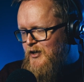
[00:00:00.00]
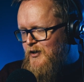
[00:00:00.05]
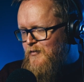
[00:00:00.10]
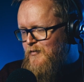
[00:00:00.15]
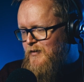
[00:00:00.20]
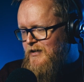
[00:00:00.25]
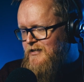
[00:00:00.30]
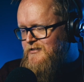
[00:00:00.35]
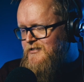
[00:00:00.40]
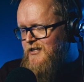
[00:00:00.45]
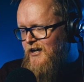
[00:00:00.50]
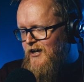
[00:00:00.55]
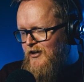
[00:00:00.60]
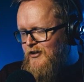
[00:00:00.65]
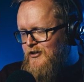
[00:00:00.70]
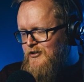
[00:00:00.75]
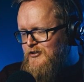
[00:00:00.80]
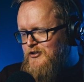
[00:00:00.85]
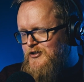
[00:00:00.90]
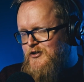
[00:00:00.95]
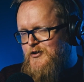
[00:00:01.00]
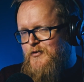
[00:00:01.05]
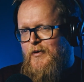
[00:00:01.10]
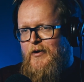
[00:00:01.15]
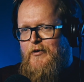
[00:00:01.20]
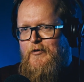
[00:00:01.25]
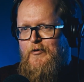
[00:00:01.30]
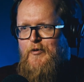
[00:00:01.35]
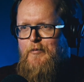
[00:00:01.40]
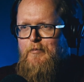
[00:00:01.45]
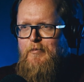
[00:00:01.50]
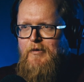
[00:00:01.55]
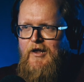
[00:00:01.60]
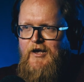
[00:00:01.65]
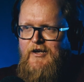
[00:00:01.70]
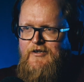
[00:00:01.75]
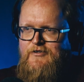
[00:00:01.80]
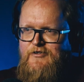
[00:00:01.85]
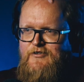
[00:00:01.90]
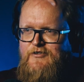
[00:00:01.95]
you know, in Die Hard 2 where all the
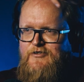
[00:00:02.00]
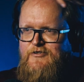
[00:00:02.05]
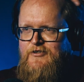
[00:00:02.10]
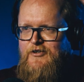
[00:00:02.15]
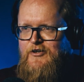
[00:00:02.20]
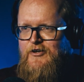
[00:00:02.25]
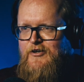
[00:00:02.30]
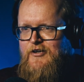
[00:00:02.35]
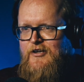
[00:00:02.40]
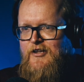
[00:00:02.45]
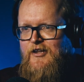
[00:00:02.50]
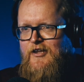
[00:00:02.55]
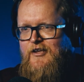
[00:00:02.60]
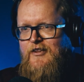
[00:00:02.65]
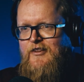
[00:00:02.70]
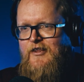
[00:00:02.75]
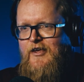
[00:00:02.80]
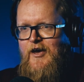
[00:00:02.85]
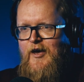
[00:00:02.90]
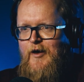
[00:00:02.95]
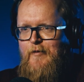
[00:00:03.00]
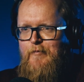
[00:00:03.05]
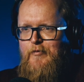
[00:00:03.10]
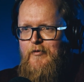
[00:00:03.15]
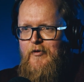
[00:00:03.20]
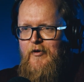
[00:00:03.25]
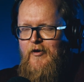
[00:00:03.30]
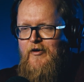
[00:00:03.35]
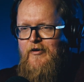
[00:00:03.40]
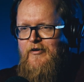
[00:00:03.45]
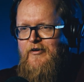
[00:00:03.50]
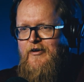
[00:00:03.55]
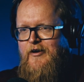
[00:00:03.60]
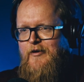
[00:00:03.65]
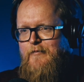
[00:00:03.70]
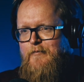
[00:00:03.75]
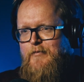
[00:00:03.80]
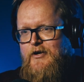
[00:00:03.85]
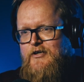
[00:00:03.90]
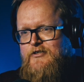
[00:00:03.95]
planes are circling the airport
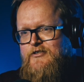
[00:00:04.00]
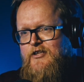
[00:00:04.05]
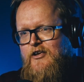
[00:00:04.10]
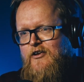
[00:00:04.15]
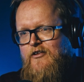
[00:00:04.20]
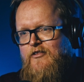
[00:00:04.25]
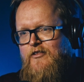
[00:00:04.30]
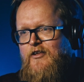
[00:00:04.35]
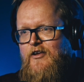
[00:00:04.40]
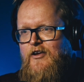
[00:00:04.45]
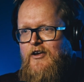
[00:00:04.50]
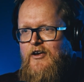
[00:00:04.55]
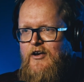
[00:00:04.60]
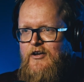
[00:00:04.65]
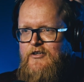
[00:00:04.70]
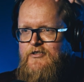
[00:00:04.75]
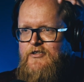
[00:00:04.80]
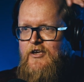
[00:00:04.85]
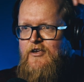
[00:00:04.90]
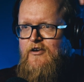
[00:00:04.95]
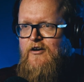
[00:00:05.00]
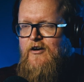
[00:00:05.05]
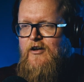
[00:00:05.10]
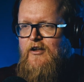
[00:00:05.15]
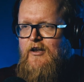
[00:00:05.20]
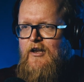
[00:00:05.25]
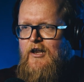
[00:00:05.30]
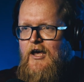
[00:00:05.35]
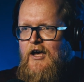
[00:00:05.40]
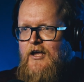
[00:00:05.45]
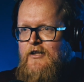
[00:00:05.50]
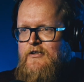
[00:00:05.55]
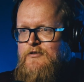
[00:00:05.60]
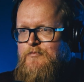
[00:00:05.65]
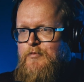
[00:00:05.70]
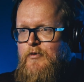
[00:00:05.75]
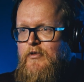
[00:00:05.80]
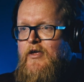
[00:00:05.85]
because they can't land,